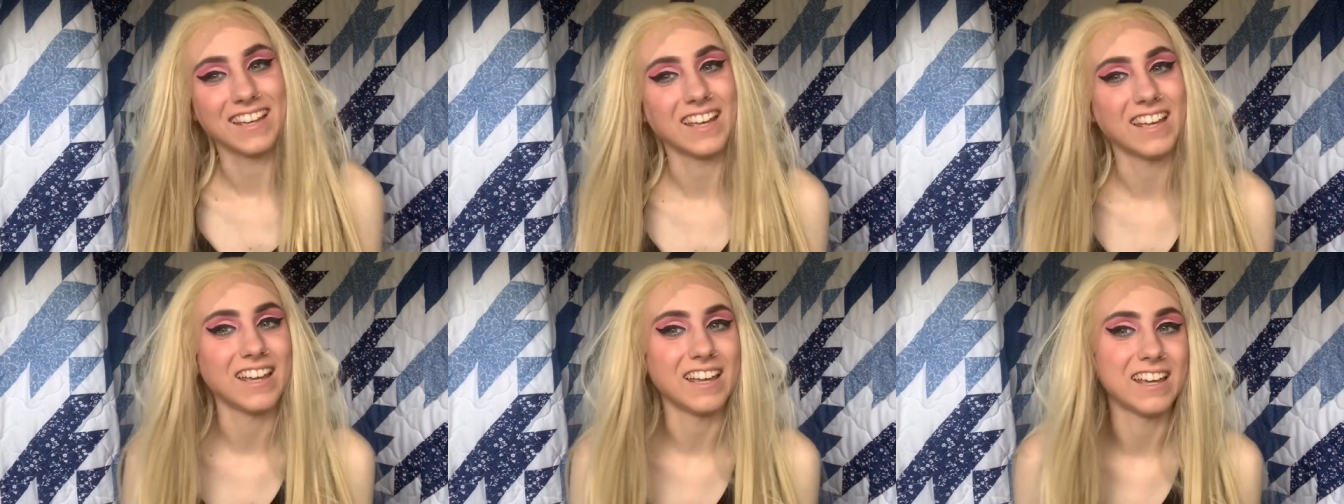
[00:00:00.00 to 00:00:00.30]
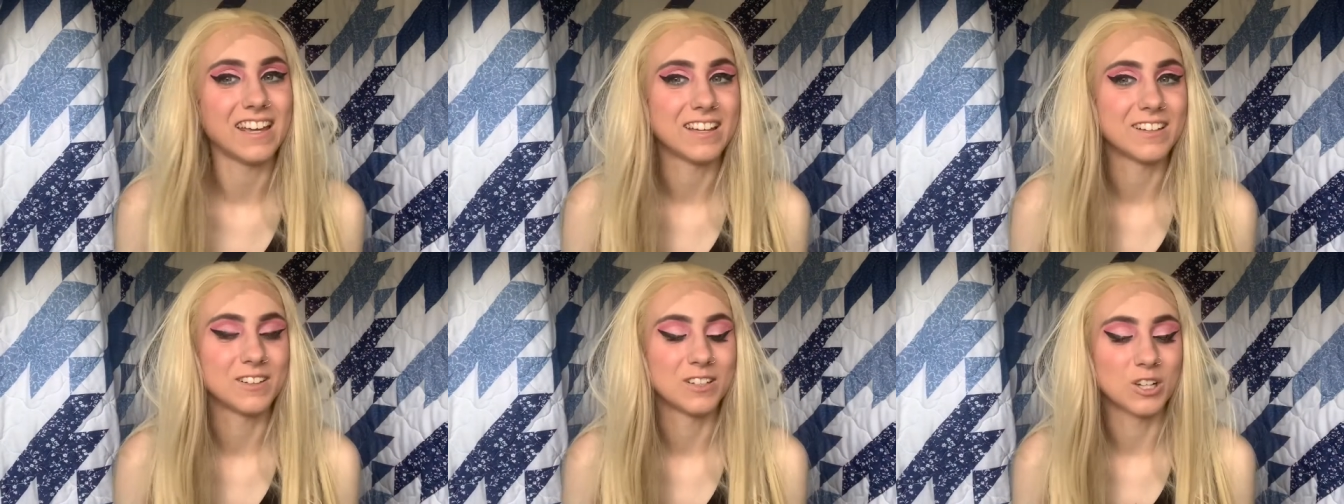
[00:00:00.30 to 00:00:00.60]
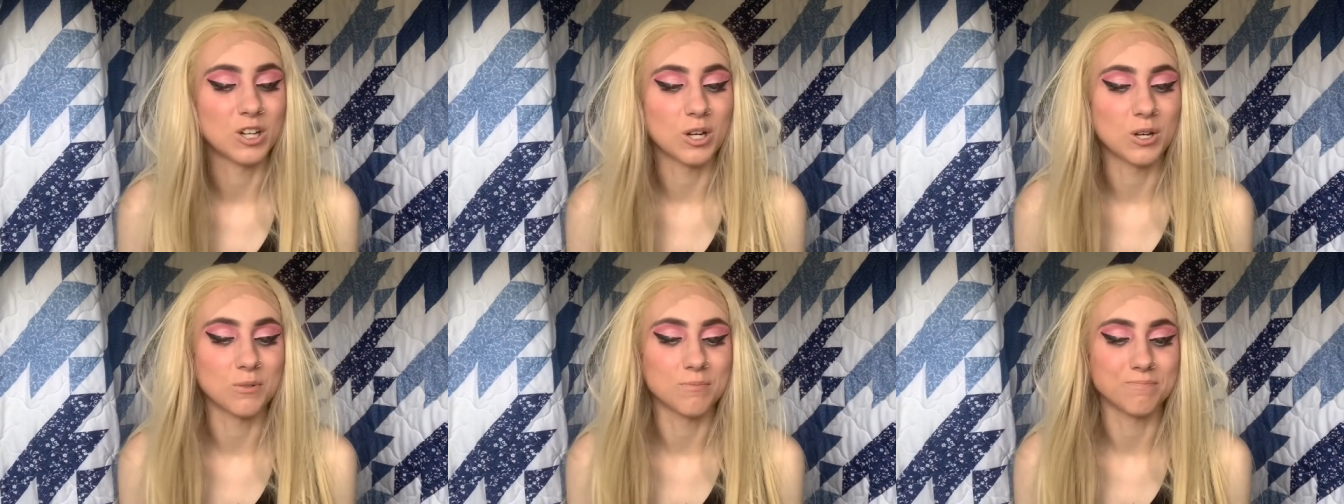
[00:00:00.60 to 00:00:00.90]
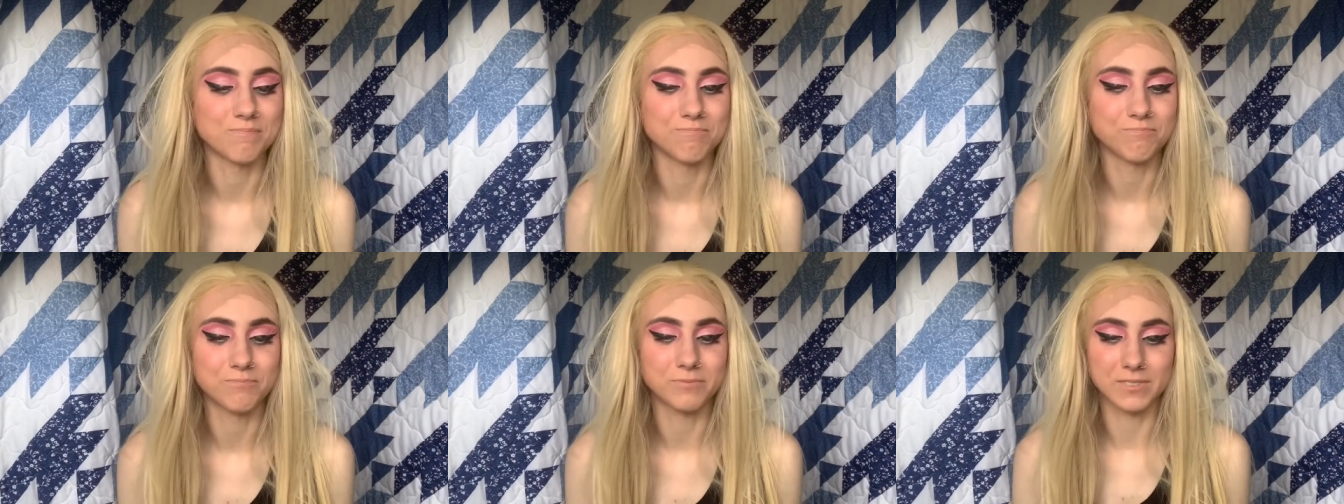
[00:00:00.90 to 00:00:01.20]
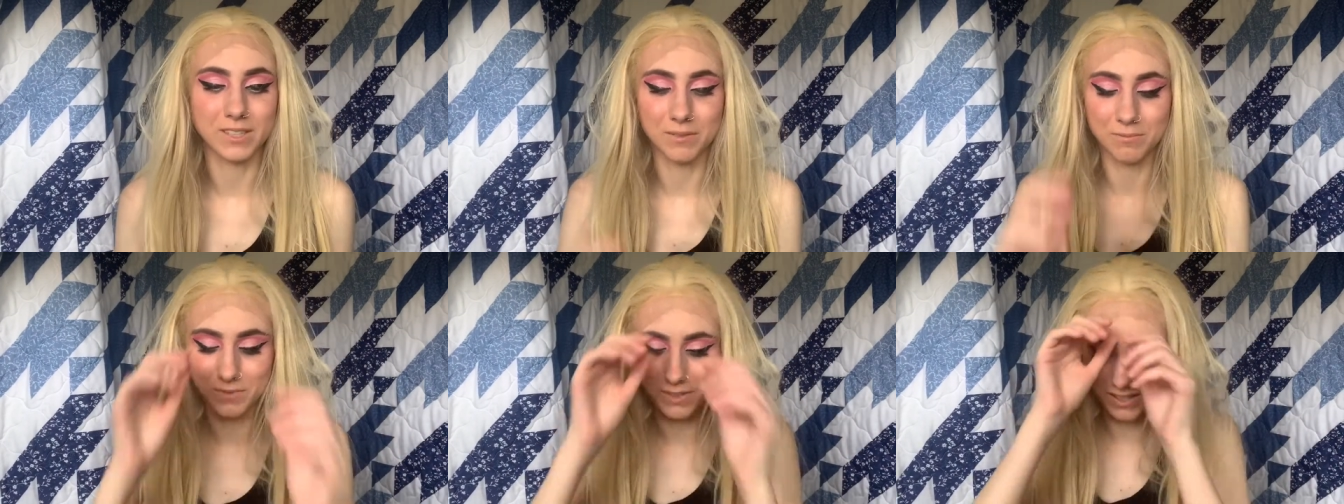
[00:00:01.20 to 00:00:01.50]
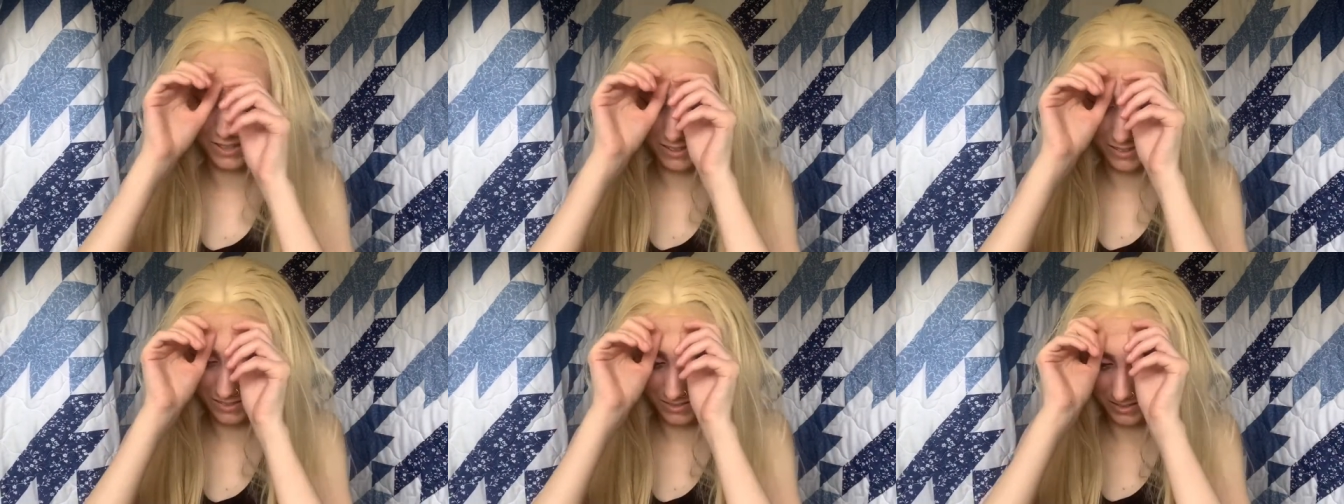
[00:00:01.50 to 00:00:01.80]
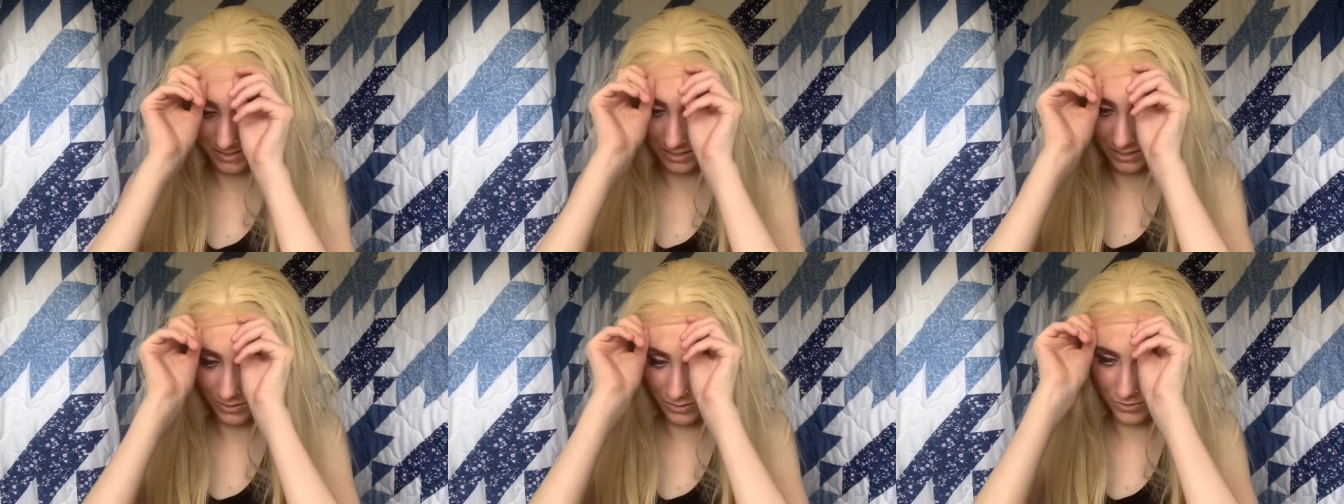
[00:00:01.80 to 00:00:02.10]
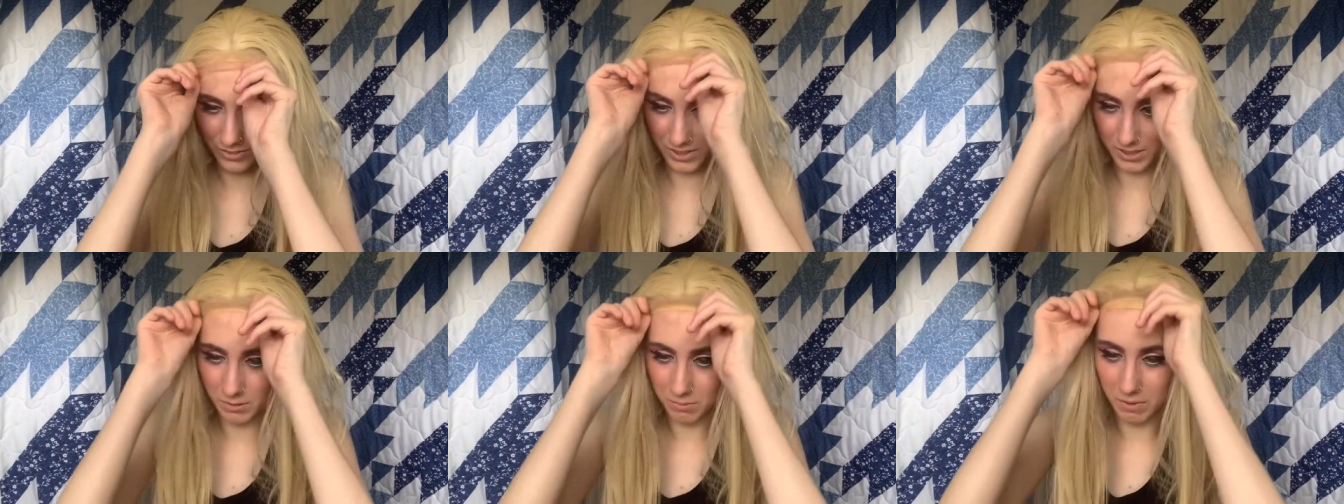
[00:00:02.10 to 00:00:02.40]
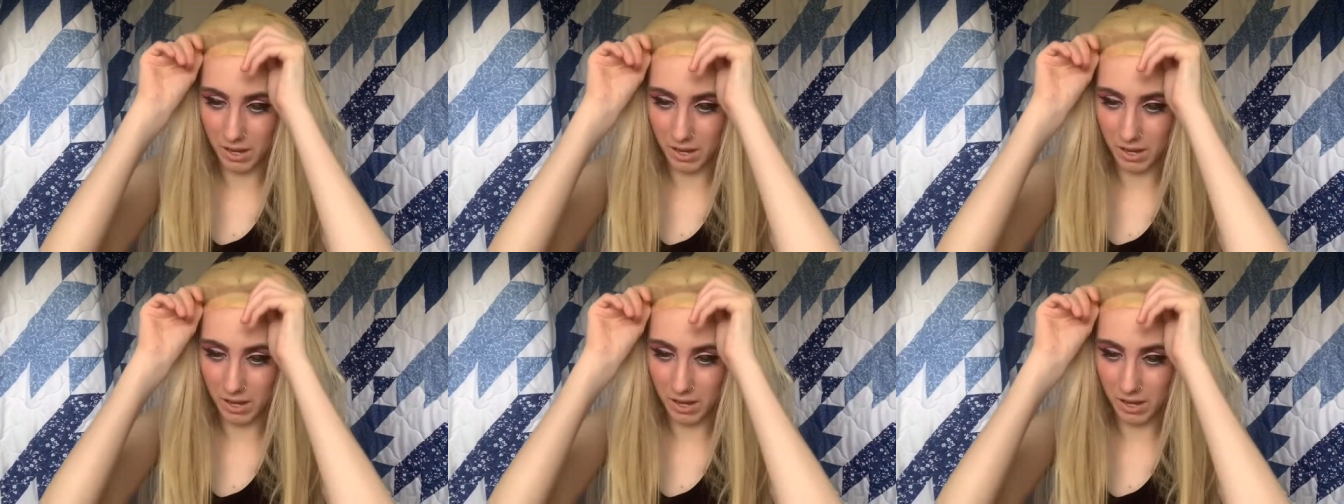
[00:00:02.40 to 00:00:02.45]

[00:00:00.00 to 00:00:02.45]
And, um, I'm not, I don't think I'm